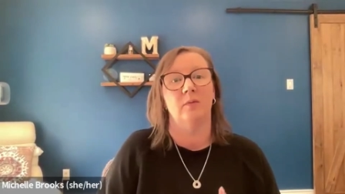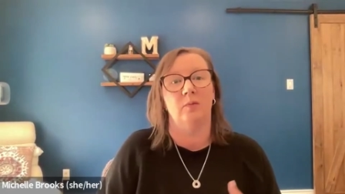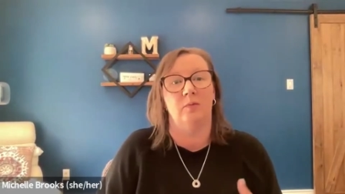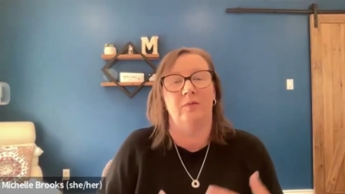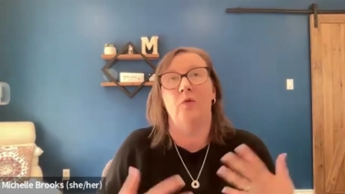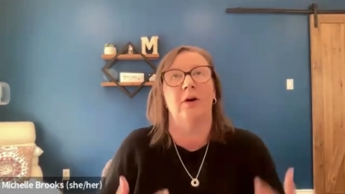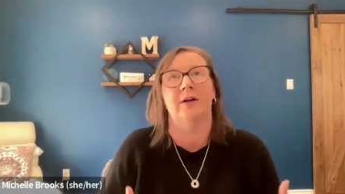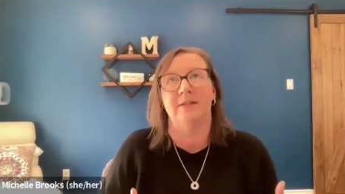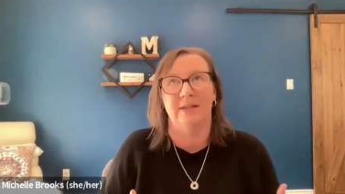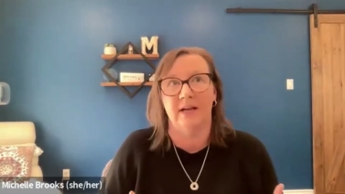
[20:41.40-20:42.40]
So, for
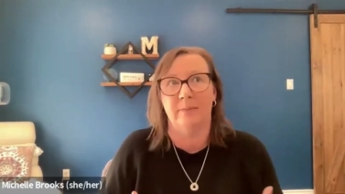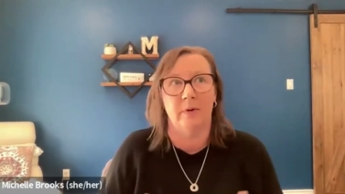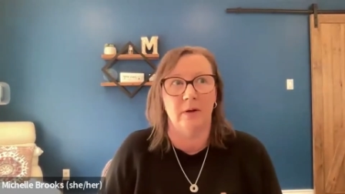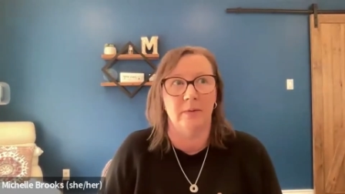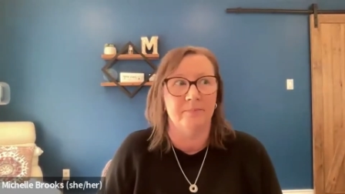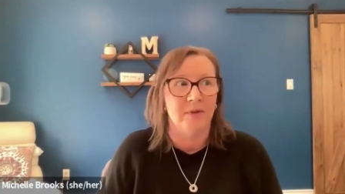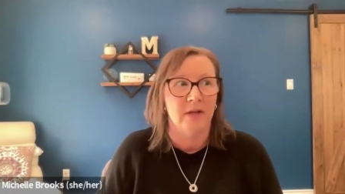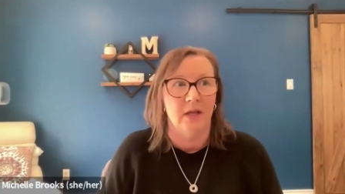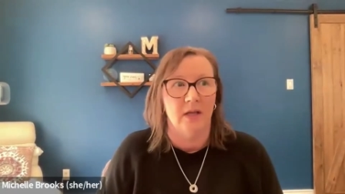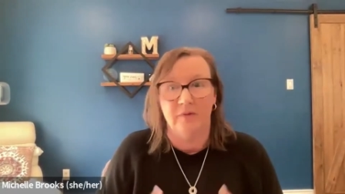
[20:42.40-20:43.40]
example,
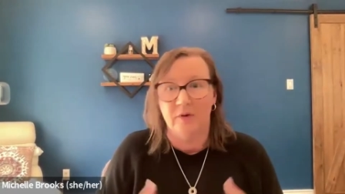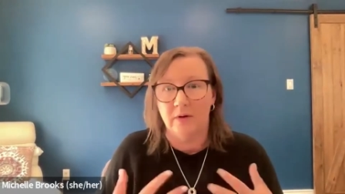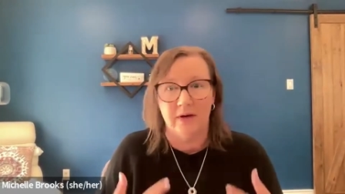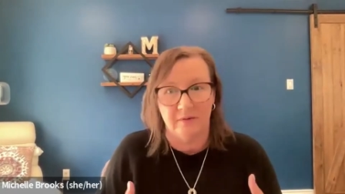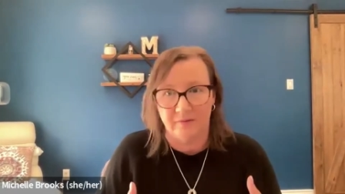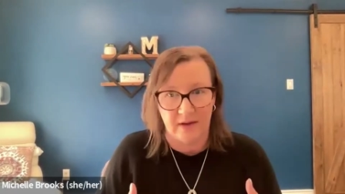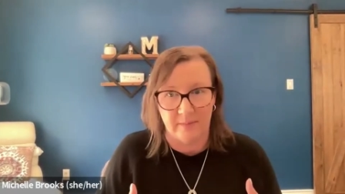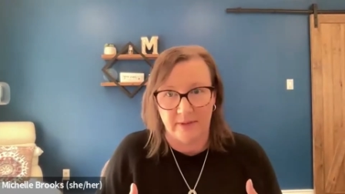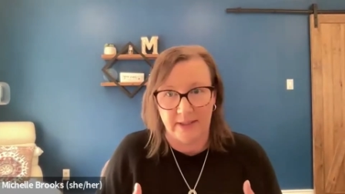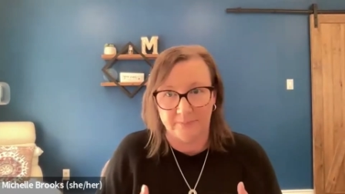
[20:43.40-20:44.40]
if you're in a
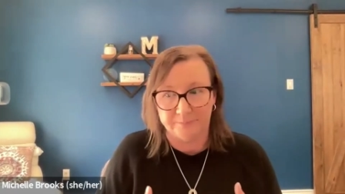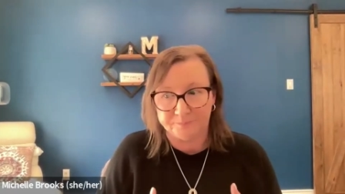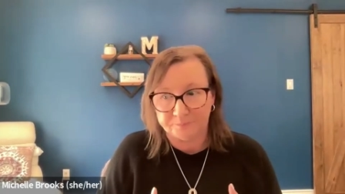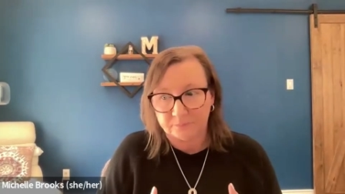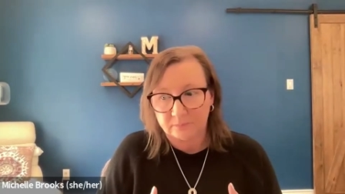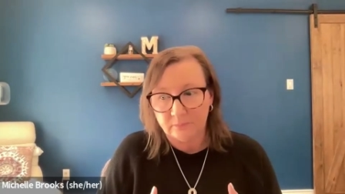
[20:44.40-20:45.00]
family